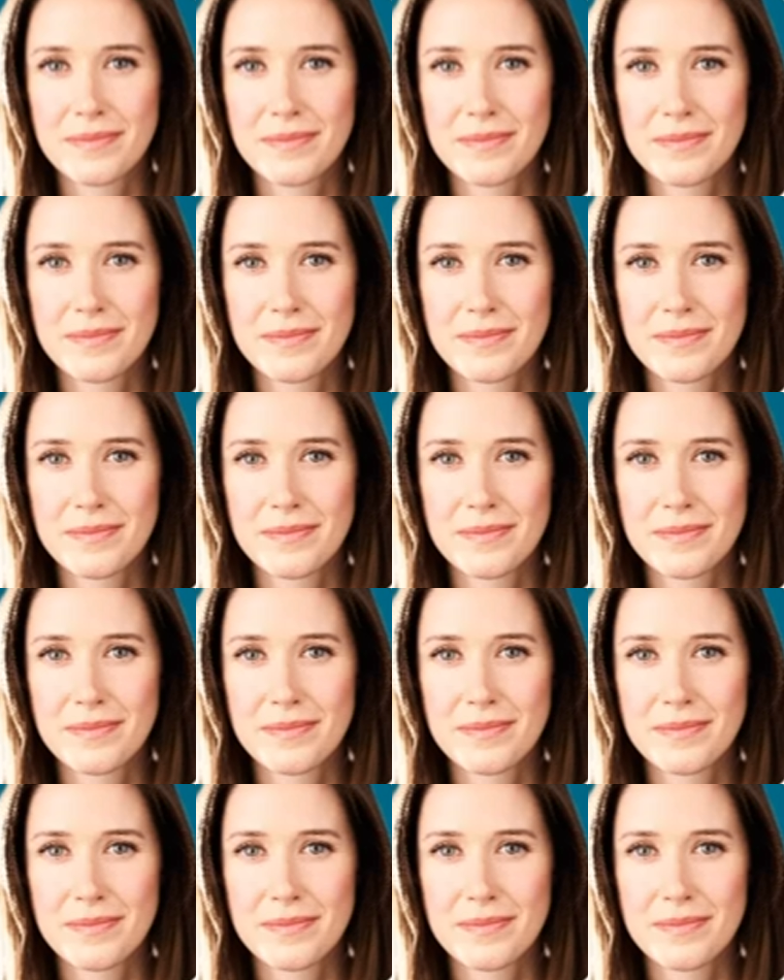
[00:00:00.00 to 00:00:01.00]

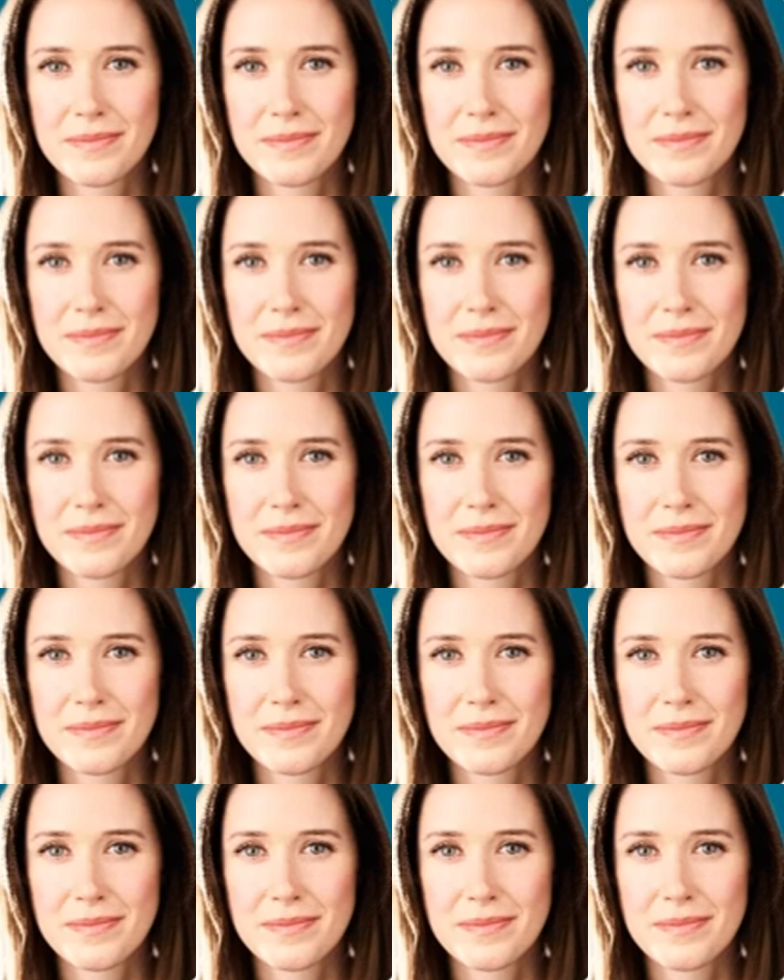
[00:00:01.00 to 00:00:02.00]

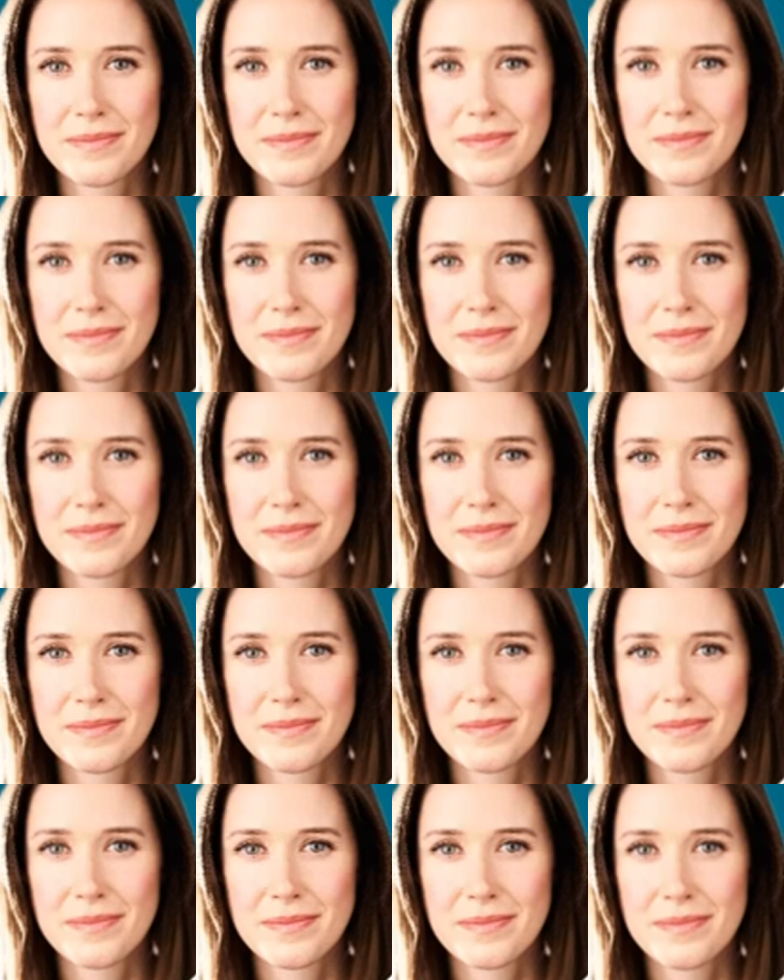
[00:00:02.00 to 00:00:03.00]

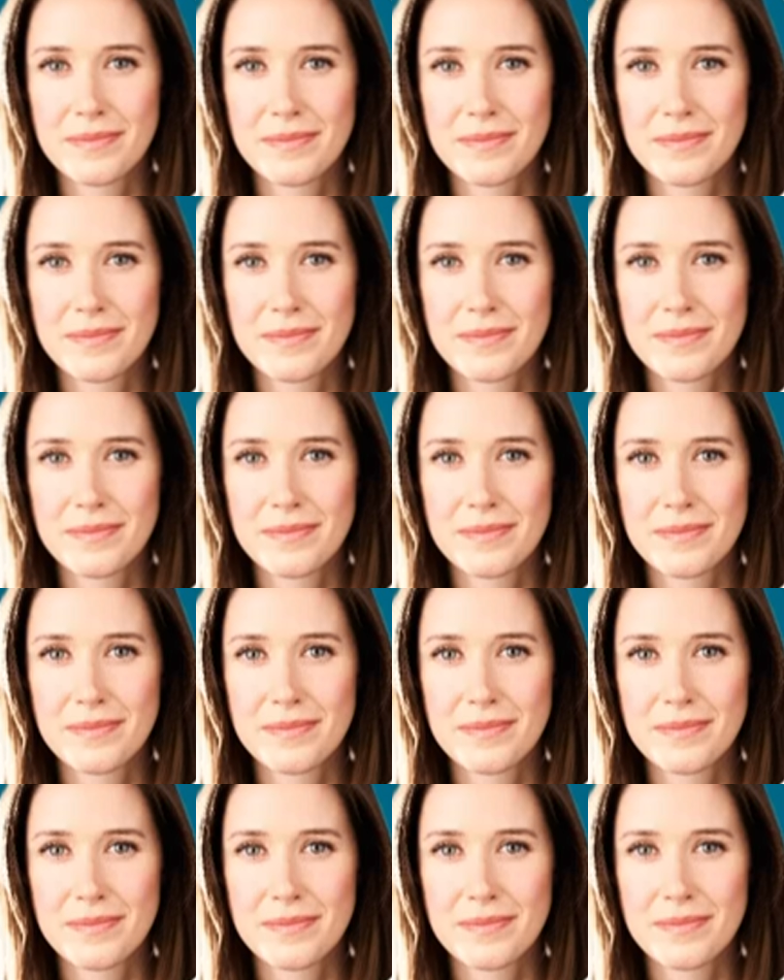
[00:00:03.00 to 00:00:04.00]

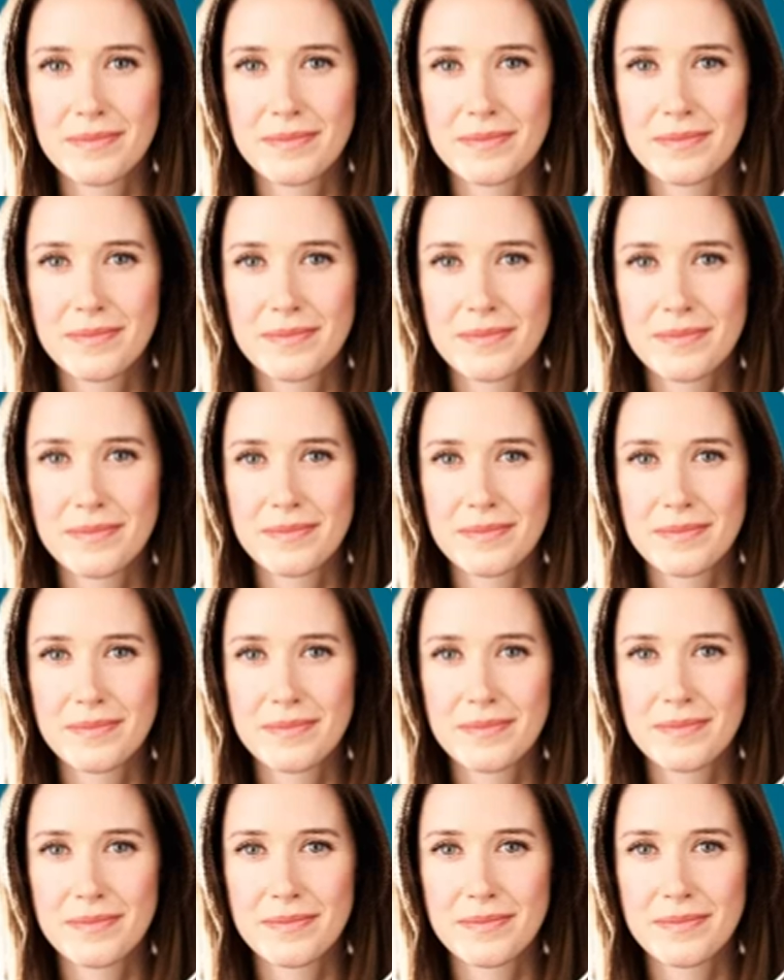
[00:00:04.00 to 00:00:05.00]

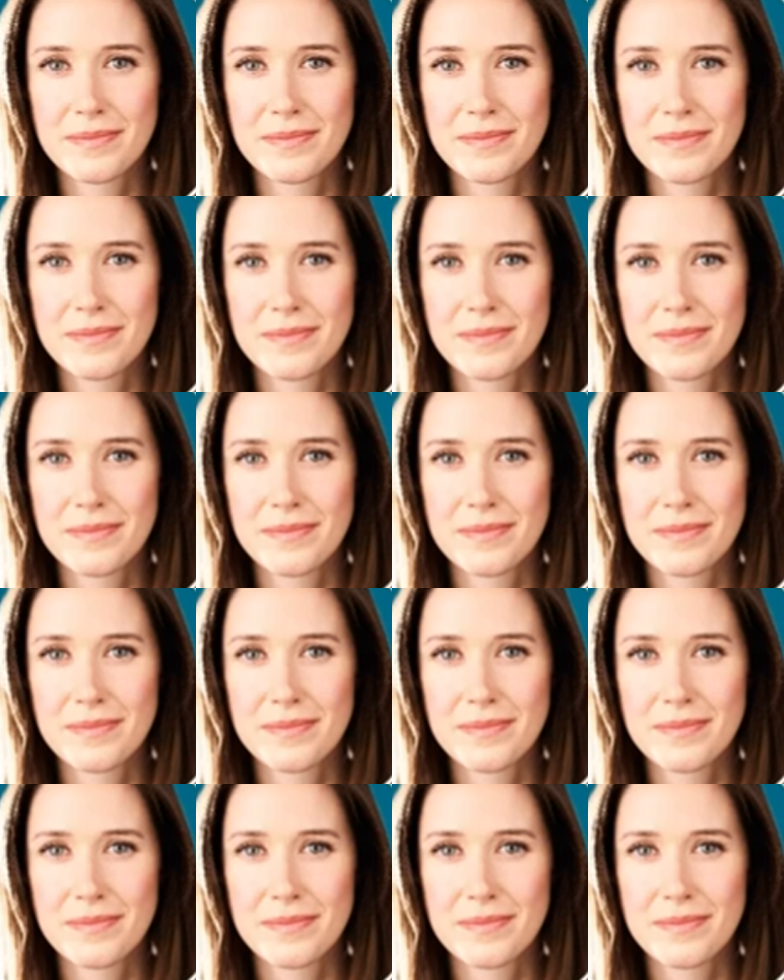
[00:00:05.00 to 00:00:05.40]
This person isn't speaking.